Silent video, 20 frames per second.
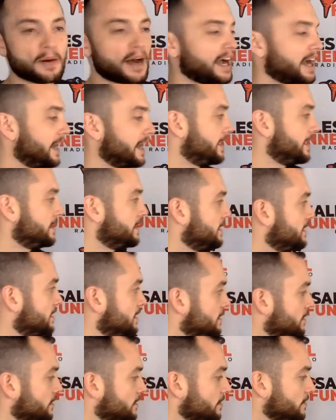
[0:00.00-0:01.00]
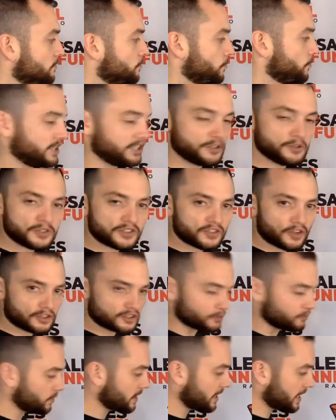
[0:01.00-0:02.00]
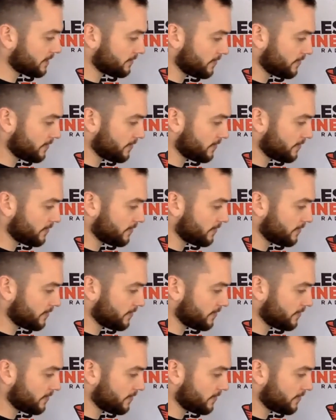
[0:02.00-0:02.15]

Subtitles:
is by when you start